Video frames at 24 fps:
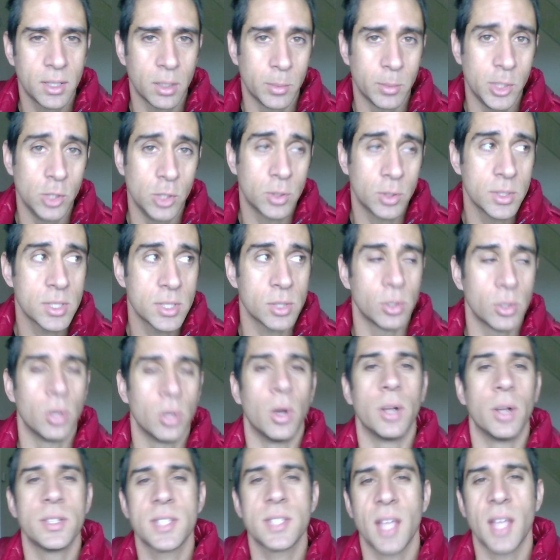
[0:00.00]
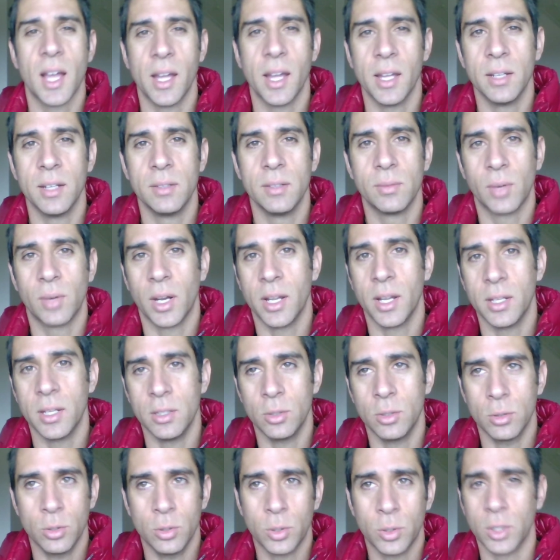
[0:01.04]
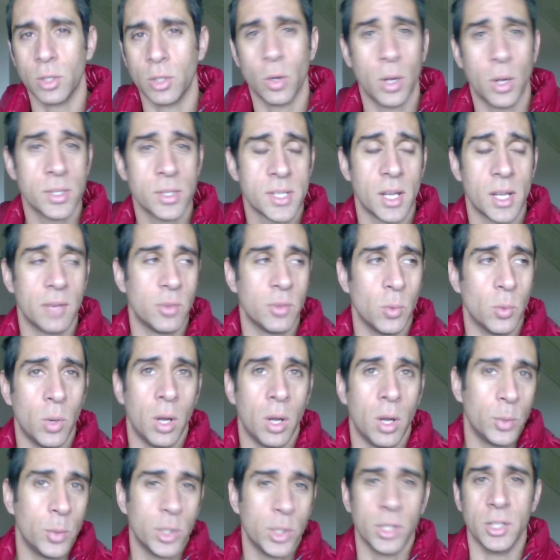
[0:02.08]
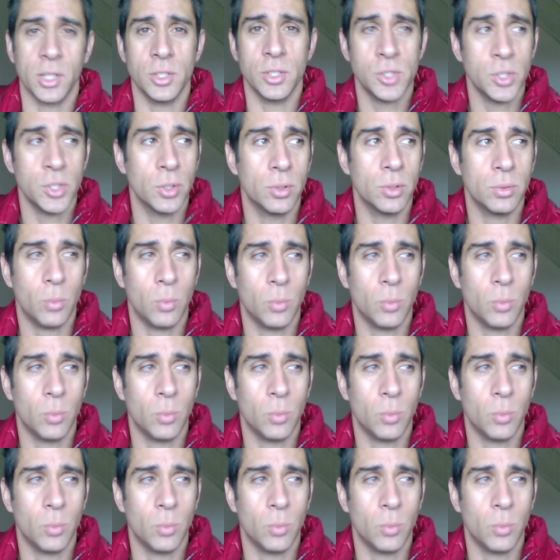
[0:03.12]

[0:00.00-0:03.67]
I mean, you can still go outside, right? You can go outside if you want. What are you going to do?